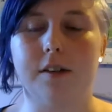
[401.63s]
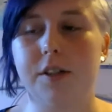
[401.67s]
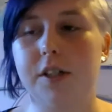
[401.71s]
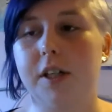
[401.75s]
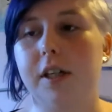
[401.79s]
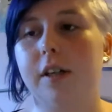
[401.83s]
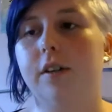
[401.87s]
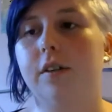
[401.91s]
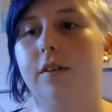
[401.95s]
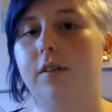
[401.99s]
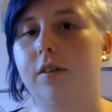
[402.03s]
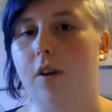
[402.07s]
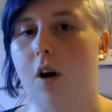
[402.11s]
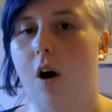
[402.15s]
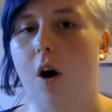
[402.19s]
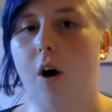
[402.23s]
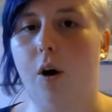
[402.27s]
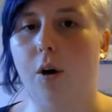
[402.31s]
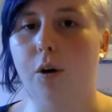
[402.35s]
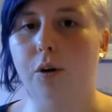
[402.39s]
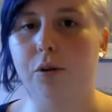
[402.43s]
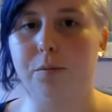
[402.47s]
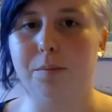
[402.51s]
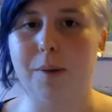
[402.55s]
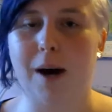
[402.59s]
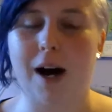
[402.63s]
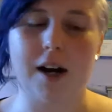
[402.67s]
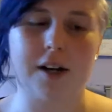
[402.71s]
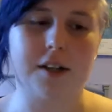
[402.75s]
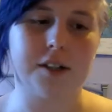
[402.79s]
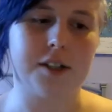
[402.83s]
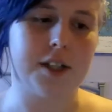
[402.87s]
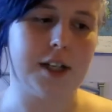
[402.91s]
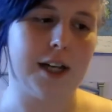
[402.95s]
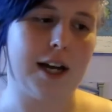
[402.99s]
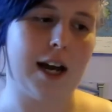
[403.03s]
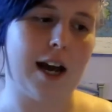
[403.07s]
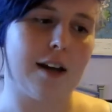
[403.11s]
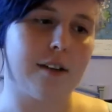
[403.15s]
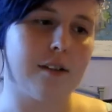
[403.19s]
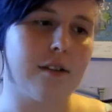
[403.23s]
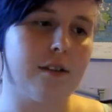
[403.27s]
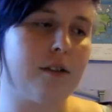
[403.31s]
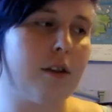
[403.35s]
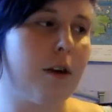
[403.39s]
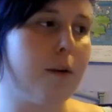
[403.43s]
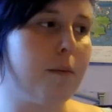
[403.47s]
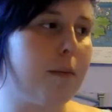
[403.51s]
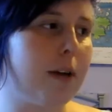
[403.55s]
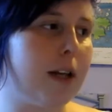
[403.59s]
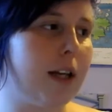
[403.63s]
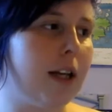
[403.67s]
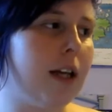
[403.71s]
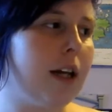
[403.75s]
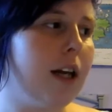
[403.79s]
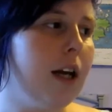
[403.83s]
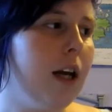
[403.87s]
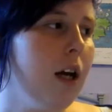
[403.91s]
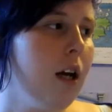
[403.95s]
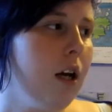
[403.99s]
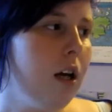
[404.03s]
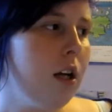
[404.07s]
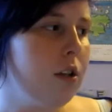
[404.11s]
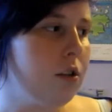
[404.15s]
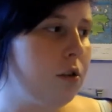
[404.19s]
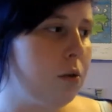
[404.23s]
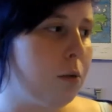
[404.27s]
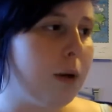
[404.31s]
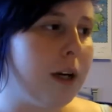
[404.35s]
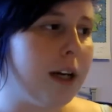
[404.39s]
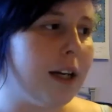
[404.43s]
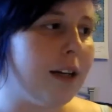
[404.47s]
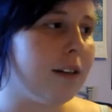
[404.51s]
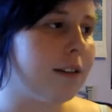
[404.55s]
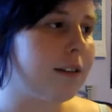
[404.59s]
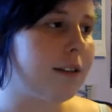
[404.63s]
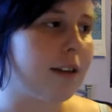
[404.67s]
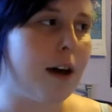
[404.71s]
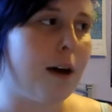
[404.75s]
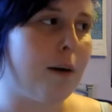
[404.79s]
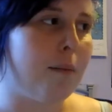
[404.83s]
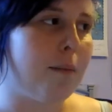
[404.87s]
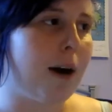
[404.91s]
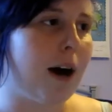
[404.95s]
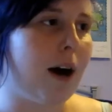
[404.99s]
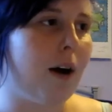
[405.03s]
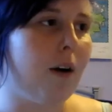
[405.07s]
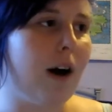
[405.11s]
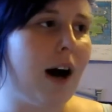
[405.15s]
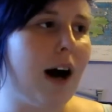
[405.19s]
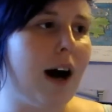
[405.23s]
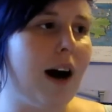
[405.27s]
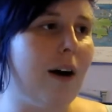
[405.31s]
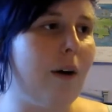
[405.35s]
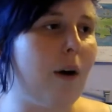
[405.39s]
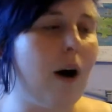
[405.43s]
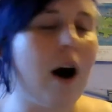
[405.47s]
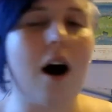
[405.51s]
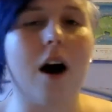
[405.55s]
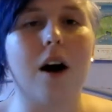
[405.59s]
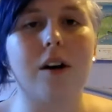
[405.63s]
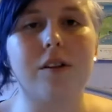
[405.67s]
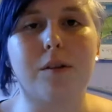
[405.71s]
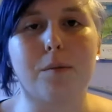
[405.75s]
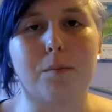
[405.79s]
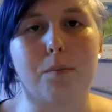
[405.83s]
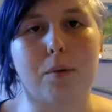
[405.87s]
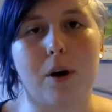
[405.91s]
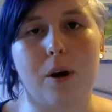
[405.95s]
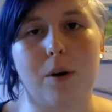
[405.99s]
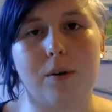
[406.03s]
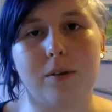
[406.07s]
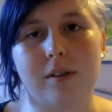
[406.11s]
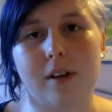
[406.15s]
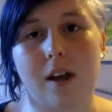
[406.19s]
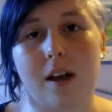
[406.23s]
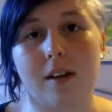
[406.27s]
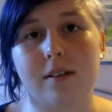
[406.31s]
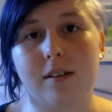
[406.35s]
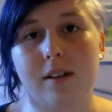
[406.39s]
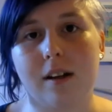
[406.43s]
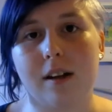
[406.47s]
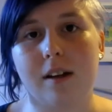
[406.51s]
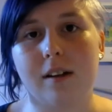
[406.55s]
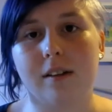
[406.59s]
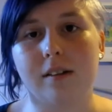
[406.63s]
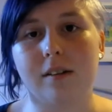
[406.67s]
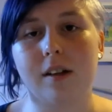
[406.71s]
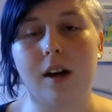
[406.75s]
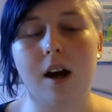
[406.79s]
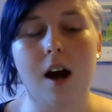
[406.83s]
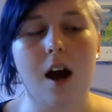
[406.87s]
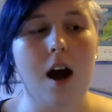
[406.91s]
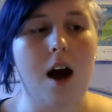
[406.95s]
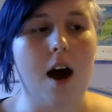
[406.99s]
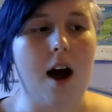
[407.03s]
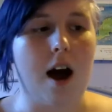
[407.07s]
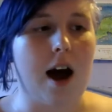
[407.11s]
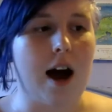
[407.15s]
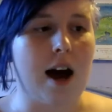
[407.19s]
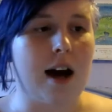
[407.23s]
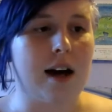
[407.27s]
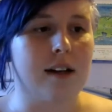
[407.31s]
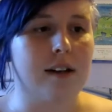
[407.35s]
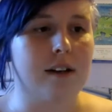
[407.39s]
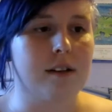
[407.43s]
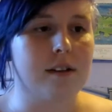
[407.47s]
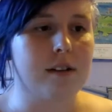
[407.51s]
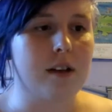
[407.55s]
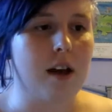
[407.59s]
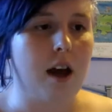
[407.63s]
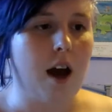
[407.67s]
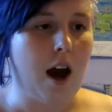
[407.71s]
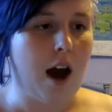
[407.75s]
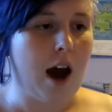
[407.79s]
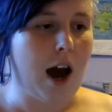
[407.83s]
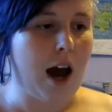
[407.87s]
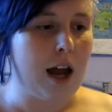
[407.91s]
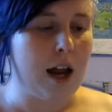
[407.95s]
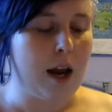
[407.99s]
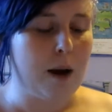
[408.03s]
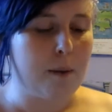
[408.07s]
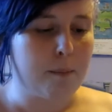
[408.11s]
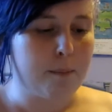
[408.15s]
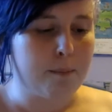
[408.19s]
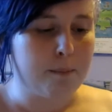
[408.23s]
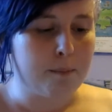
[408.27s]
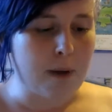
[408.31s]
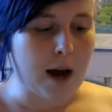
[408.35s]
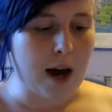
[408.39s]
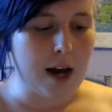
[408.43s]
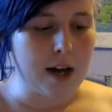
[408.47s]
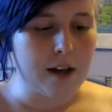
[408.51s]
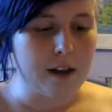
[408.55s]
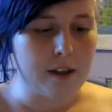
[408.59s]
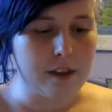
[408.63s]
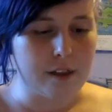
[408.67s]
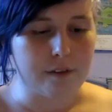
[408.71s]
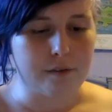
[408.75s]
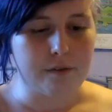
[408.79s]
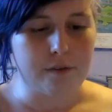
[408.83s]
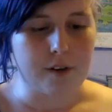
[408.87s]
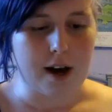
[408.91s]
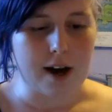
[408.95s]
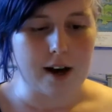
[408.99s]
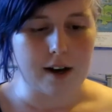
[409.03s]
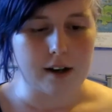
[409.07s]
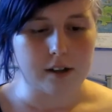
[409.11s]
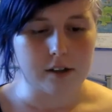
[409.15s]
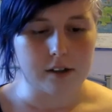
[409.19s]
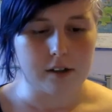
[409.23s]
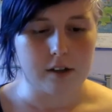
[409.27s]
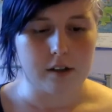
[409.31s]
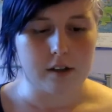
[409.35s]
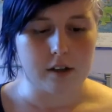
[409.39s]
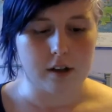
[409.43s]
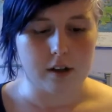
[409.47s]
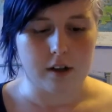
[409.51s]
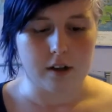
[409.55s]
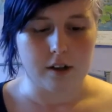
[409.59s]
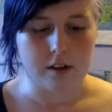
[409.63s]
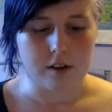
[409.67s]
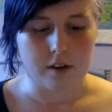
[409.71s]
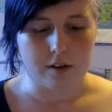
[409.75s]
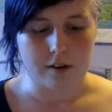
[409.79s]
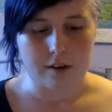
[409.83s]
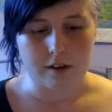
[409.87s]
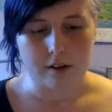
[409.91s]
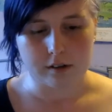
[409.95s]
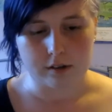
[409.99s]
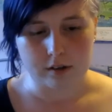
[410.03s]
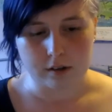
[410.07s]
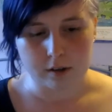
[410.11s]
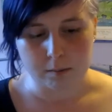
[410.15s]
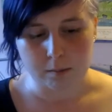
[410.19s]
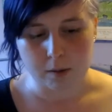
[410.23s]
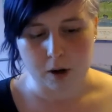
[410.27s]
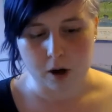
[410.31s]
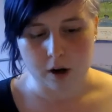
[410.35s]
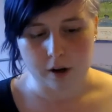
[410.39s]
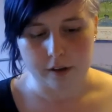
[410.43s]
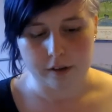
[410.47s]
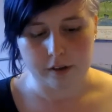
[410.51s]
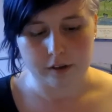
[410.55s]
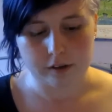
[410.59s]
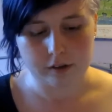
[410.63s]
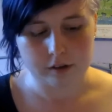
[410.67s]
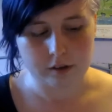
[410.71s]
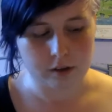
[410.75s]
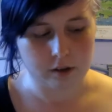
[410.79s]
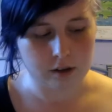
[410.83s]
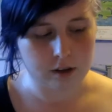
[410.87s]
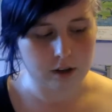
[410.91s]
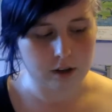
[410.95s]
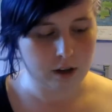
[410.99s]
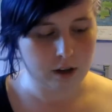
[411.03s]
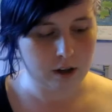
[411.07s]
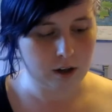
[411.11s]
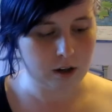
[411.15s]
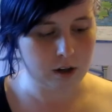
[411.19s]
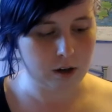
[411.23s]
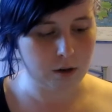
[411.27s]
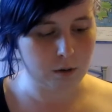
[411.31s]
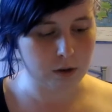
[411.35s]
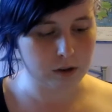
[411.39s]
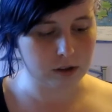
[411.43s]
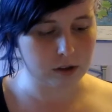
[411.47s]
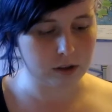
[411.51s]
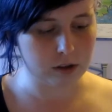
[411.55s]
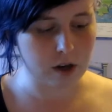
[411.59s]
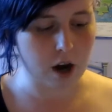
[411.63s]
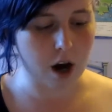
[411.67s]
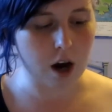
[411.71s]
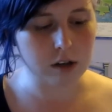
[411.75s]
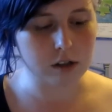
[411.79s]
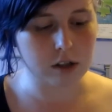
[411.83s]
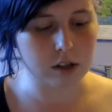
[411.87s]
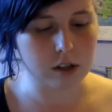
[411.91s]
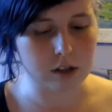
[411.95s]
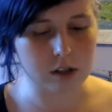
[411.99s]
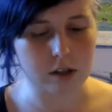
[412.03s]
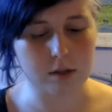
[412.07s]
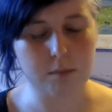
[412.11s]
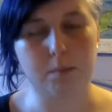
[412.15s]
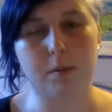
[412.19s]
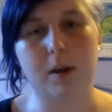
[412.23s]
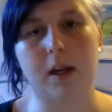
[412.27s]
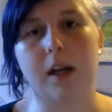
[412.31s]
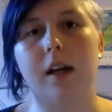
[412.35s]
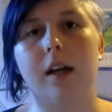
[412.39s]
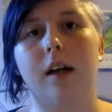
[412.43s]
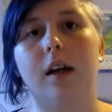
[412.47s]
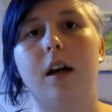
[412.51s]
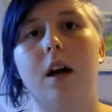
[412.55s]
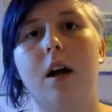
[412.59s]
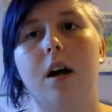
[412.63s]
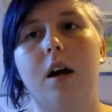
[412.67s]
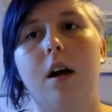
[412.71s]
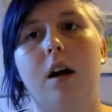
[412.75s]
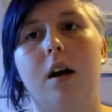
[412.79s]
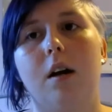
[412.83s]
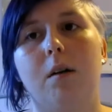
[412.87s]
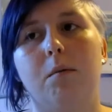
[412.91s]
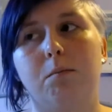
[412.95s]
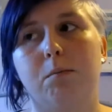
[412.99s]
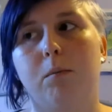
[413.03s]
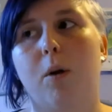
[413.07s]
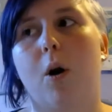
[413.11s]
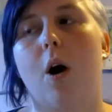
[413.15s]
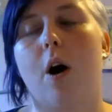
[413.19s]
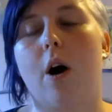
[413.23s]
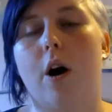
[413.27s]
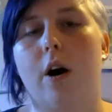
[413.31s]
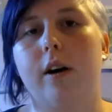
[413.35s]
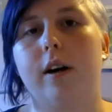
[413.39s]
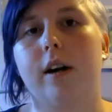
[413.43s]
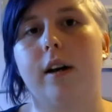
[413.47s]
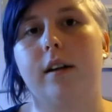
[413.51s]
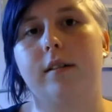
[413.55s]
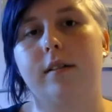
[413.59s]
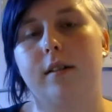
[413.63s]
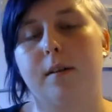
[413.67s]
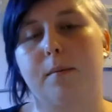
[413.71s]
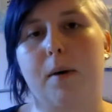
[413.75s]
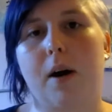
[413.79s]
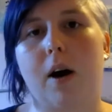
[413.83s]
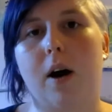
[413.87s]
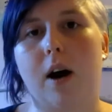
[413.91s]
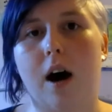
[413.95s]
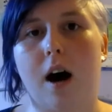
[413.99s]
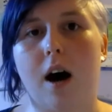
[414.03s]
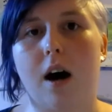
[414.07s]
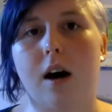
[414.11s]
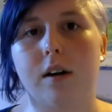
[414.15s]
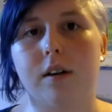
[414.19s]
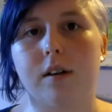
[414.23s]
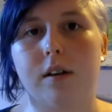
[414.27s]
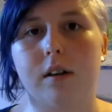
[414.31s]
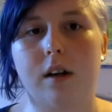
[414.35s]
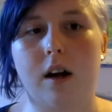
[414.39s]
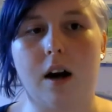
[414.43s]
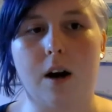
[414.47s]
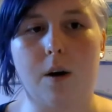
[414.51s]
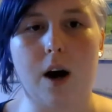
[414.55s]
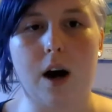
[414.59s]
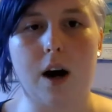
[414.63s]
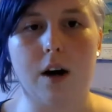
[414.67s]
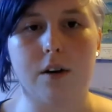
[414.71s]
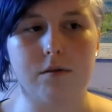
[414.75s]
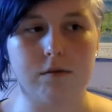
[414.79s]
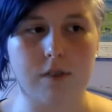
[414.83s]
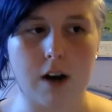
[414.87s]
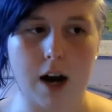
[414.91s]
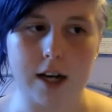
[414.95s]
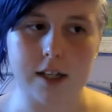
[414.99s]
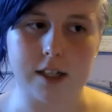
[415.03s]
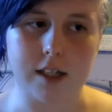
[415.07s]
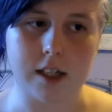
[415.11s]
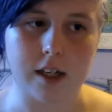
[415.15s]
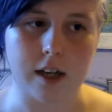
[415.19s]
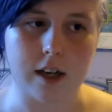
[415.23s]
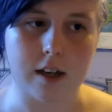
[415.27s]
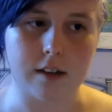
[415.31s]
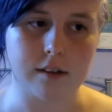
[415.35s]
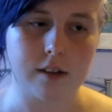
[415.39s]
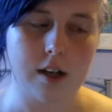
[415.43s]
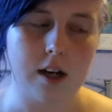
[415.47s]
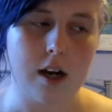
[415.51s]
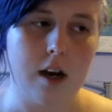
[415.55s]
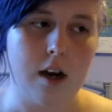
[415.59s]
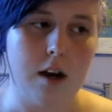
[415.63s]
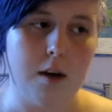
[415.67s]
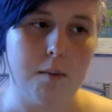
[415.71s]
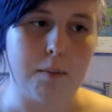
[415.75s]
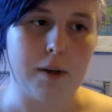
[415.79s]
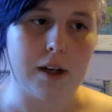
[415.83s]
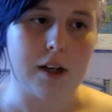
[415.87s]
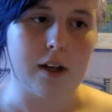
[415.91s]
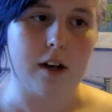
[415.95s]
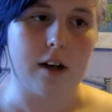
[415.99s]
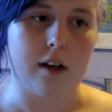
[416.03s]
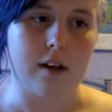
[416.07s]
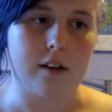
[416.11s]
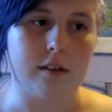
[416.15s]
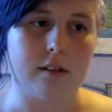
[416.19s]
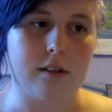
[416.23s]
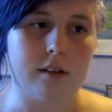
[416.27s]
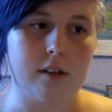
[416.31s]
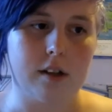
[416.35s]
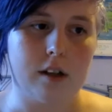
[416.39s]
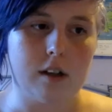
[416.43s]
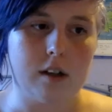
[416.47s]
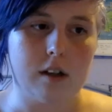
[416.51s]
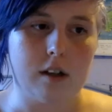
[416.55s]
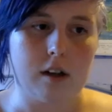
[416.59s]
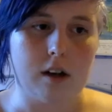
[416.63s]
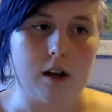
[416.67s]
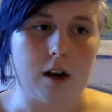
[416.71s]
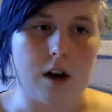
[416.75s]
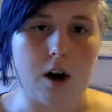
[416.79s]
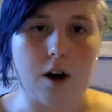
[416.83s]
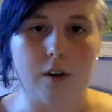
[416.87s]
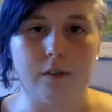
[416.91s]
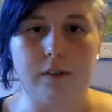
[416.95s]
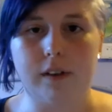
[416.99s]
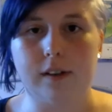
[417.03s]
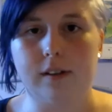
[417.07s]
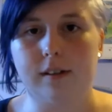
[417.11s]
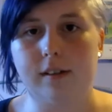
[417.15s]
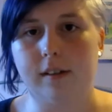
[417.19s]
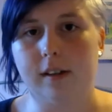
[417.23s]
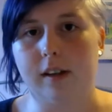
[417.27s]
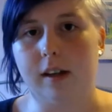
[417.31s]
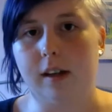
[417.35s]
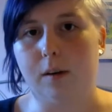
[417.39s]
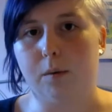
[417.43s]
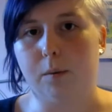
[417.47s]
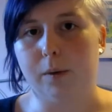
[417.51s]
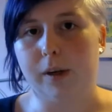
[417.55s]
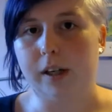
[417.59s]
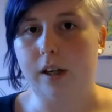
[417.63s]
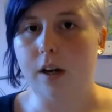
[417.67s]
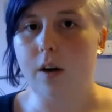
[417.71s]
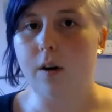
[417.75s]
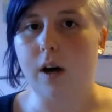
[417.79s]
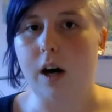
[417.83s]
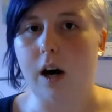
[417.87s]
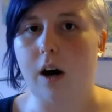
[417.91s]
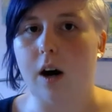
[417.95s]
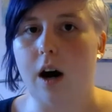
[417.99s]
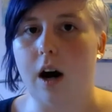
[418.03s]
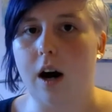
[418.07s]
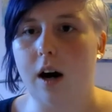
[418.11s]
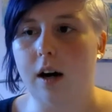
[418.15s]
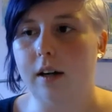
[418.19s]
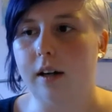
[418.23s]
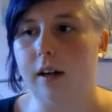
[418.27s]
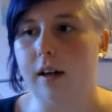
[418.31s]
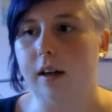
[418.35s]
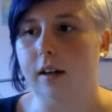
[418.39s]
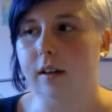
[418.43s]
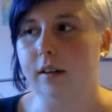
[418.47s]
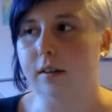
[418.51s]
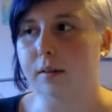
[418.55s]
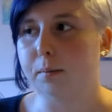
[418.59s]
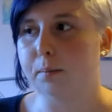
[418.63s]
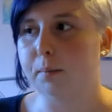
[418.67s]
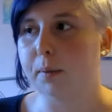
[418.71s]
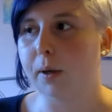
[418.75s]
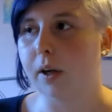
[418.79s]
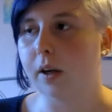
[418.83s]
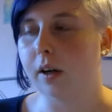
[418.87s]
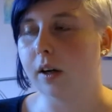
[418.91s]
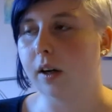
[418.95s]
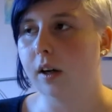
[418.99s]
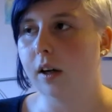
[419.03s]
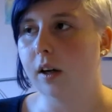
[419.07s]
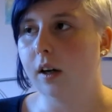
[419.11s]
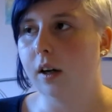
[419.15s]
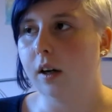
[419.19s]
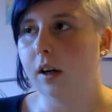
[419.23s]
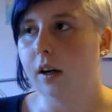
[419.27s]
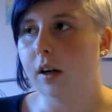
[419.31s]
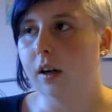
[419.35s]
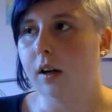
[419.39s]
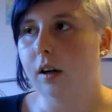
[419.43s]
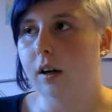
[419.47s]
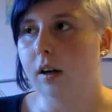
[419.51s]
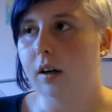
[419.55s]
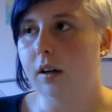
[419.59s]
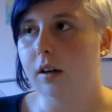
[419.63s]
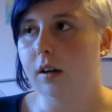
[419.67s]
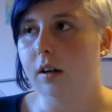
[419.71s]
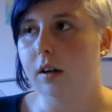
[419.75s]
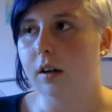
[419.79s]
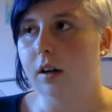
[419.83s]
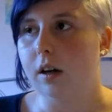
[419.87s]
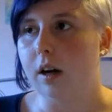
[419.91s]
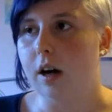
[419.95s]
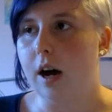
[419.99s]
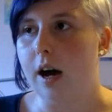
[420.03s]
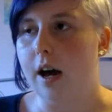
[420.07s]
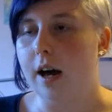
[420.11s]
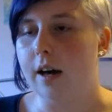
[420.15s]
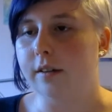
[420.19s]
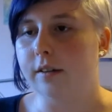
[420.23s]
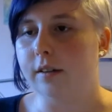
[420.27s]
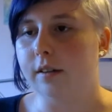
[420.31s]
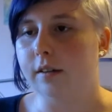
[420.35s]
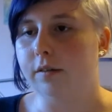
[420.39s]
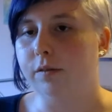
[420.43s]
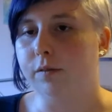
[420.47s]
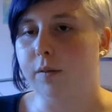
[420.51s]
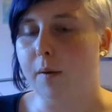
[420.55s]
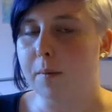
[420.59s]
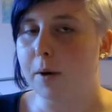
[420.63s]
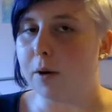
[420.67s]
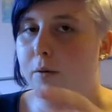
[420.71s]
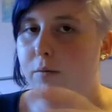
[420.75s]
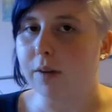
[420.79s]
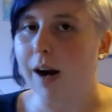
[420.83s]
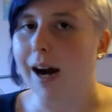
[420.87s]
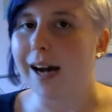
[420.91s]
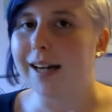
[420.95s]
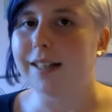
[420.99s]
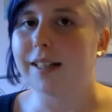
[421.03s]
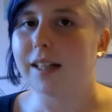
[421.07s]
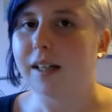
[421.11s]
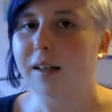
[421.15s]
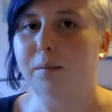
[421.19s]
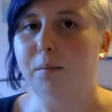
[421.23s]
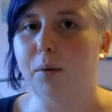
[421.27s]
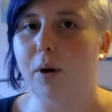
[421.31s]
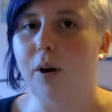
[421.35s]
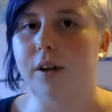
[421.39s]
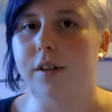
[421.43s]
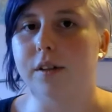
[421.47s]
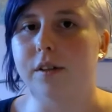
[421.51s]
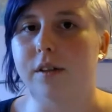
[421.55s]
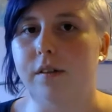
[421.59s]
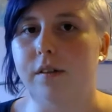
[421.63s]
She doesn't hold back. She has so many tweets about how hard the process is, and I admire the fact that there are some authors who are starting to be more honest about how hard writing is, because obviously we know how hard it is, but from a writing point